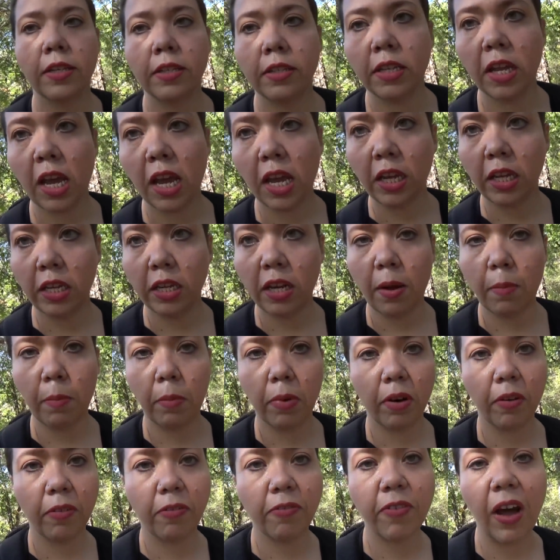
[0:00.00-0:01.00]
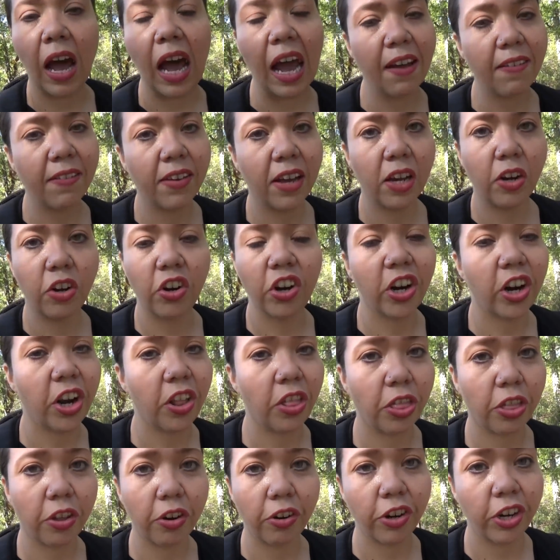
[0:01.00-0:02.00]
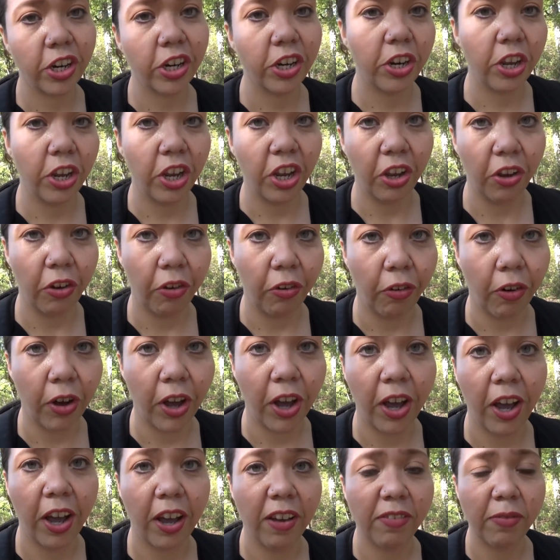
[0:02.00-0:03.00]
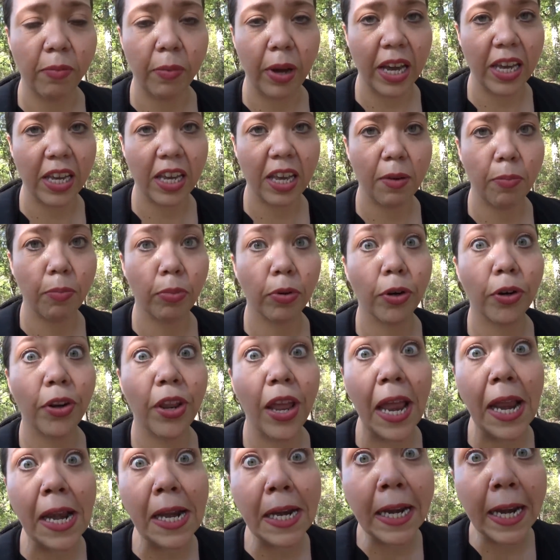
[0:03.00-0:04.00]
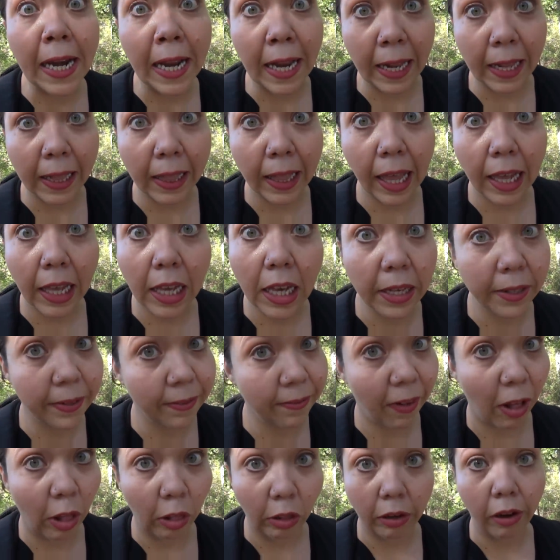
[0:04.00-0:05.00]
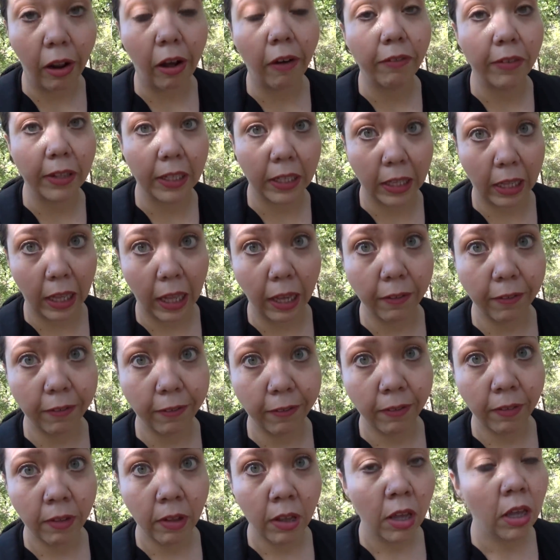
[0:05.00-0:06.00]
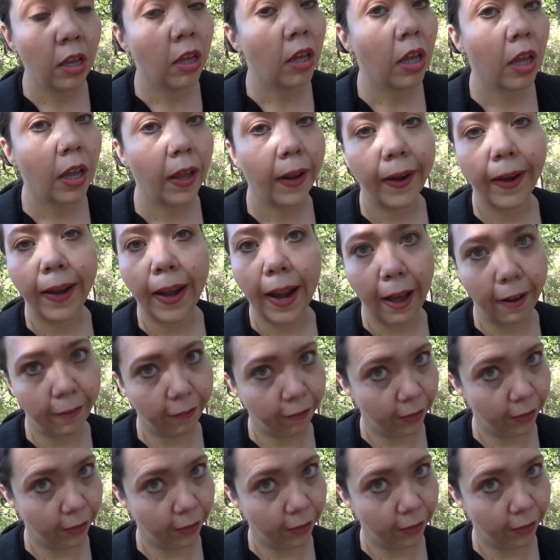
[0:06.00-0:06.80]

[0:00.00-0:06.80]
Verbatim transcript: Take number five hundred thirty-two of Mikey pretending like he's fallen off a cliff. Not